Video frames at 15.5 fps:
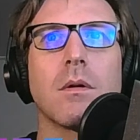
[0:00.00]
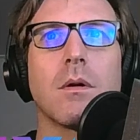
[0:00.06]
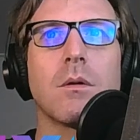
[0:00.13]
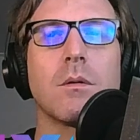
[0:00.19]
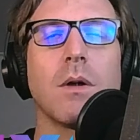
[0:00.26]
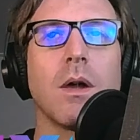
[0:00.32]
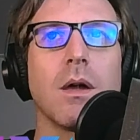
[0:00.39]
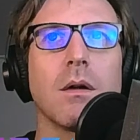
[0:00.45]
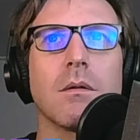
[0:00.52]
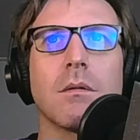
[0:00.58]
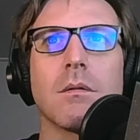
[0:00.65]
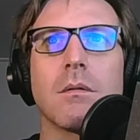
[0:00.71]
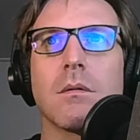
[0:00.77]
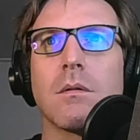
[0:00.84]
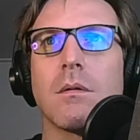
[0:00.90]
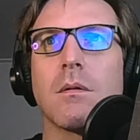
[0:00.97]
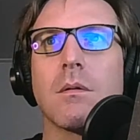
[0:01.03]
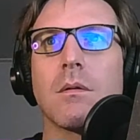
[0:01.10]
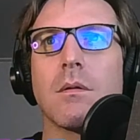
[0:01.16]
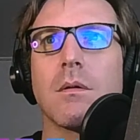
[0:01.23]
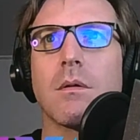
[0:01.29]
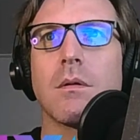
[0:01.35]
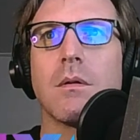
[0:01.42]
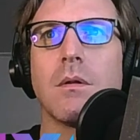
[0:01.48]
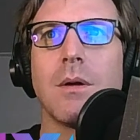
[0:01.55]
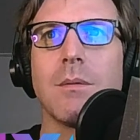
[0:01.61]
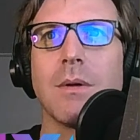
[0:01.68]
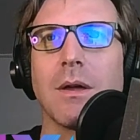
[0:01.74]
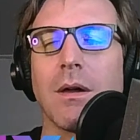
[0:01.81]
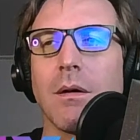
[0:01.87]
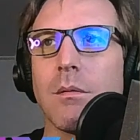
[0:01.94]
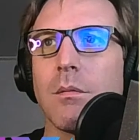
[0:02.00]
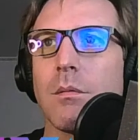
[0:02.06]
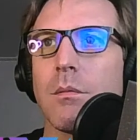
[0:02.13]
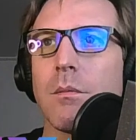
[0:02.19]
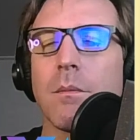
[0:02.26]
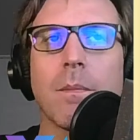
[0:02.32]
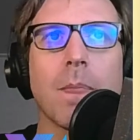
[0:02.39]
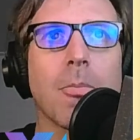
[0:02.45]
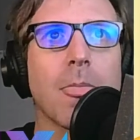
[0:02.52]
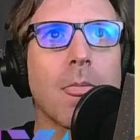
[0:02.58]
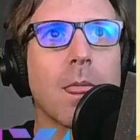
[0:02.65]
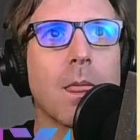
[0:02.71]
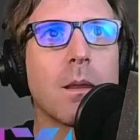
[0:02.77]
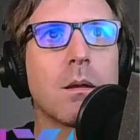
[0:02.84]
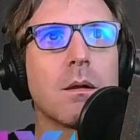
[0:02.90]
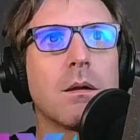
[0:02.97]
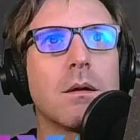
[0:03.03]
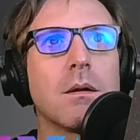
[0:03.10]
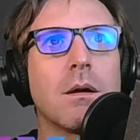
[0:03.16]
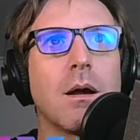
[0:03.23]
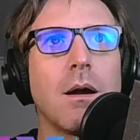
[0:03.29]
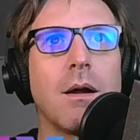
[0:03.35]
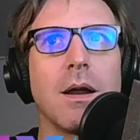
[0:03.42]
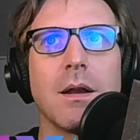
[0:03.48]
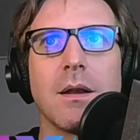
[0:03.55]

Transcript: Okay. There we go. All right,